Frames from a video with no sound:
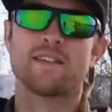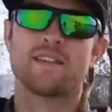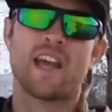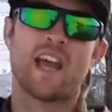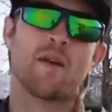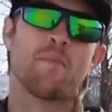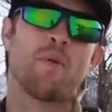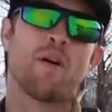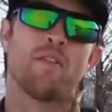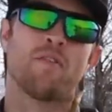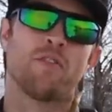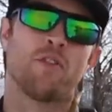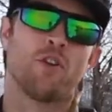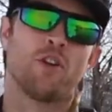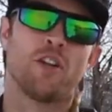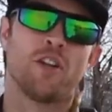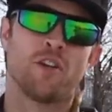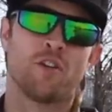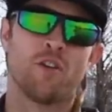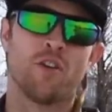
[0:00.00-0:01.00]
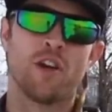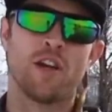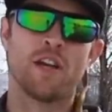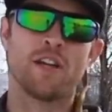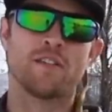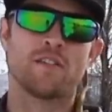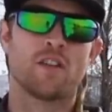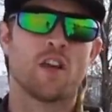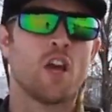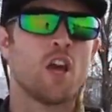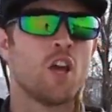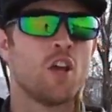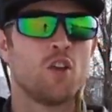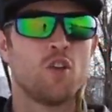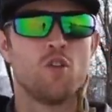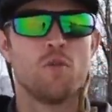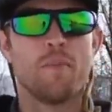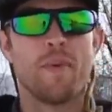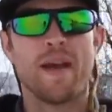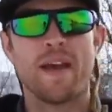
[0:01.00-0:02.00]
say above 30 degrees,
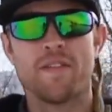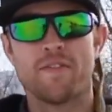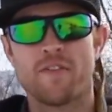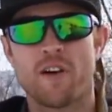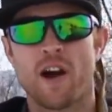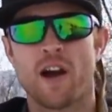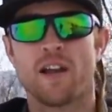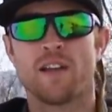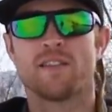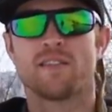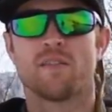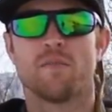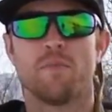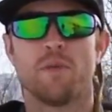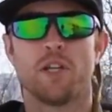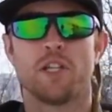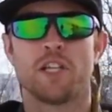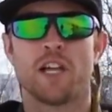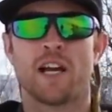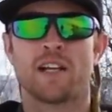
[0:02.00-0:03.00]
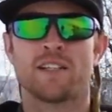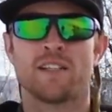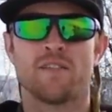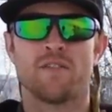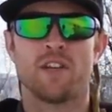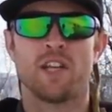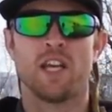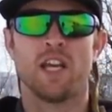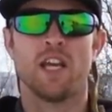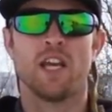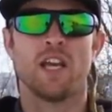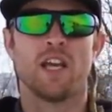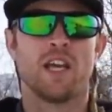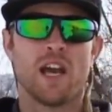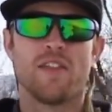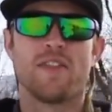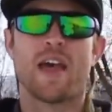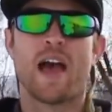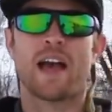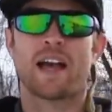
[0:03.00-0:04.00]
you may find some midge activity.
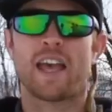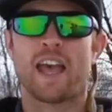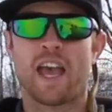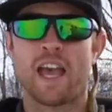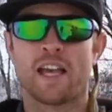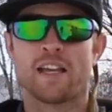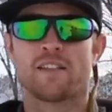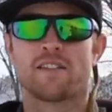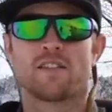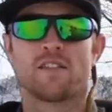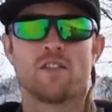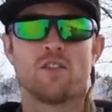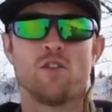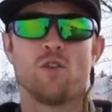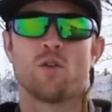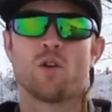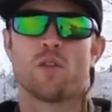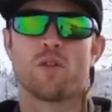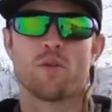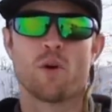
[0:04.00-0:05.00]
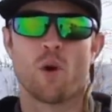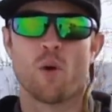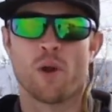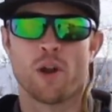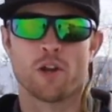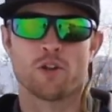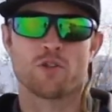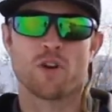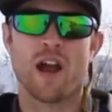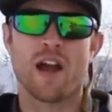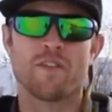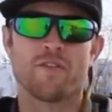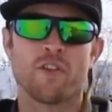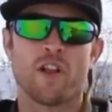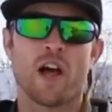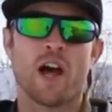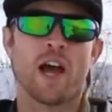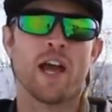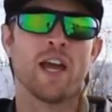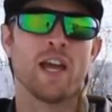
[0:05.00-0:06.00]
In that case, you could throw on a dry
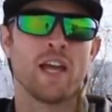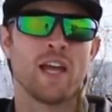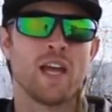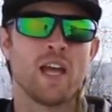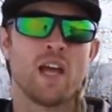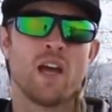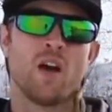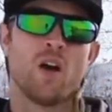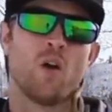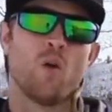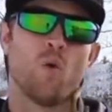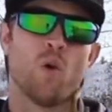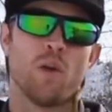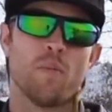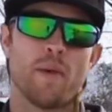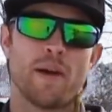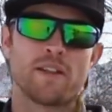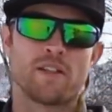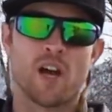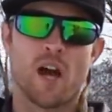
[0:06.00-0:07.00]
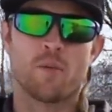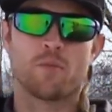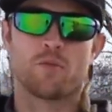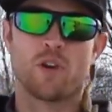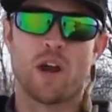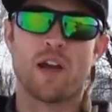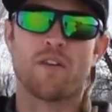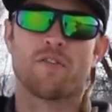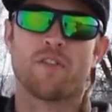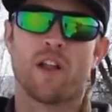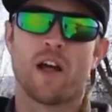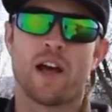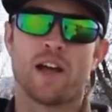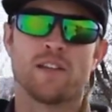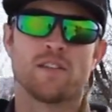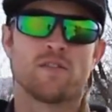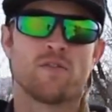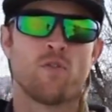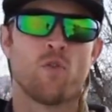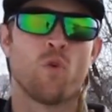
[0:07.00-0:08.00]
fly. One of my top dry
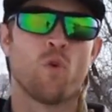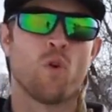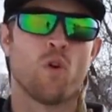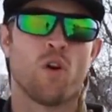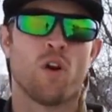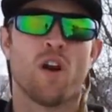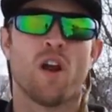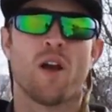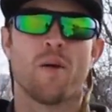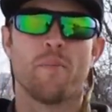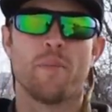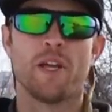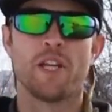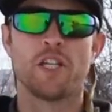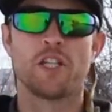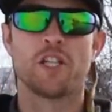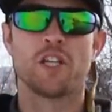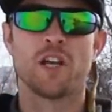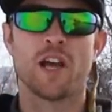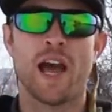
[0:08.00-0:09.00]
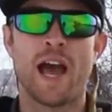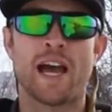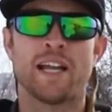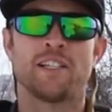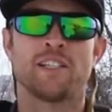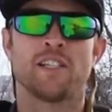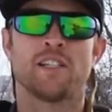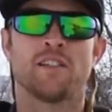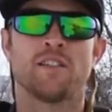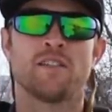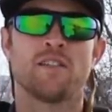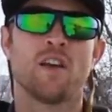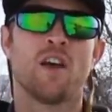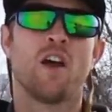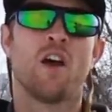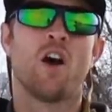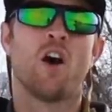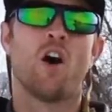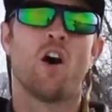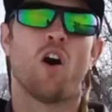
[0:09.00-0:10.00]
flies for midge hatches
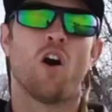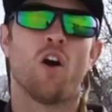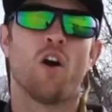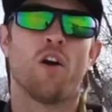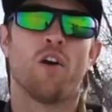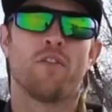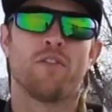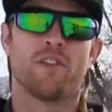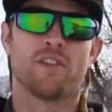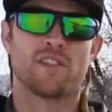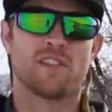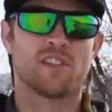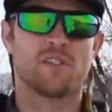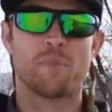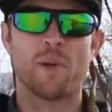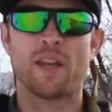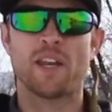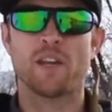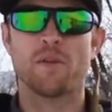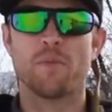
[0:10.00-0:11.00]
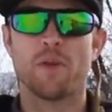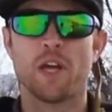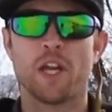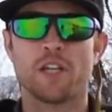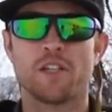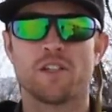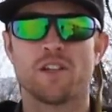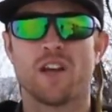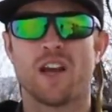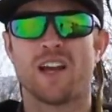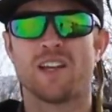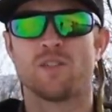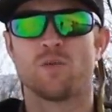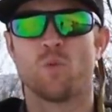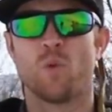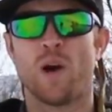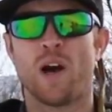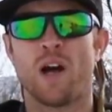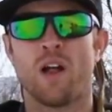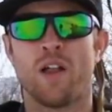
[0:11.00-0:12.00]
are the suspended midge as
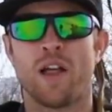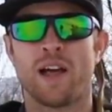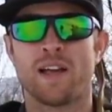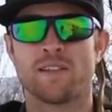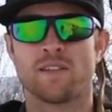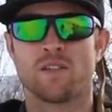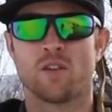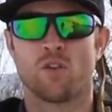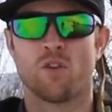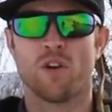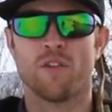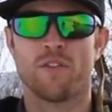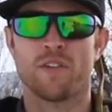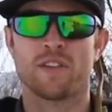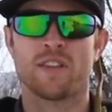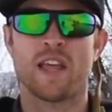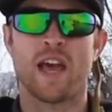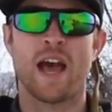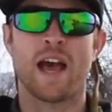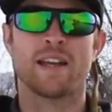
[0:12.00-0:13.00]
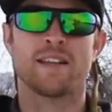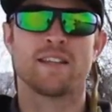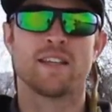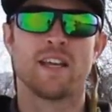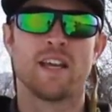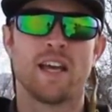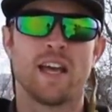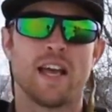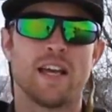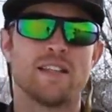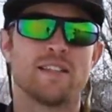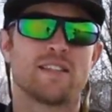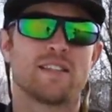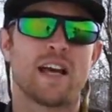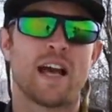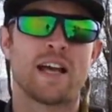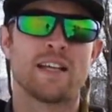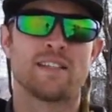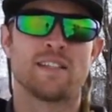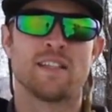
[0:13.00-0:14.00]
well as the Griffith gnat in
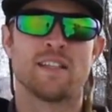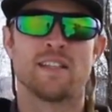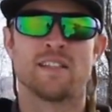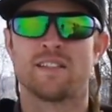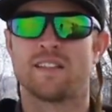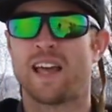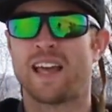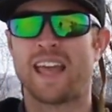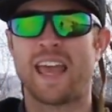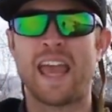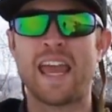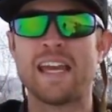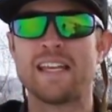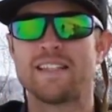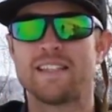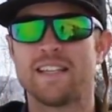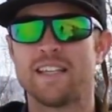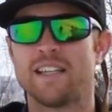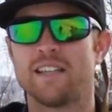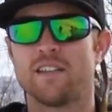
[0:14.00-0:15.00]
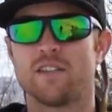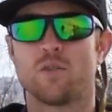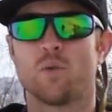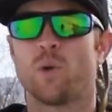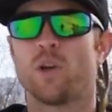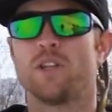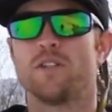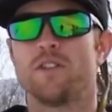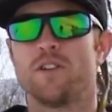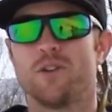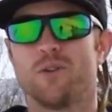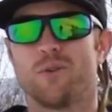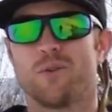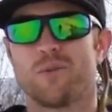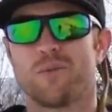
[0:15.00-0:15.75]
sizes like 18 to 22.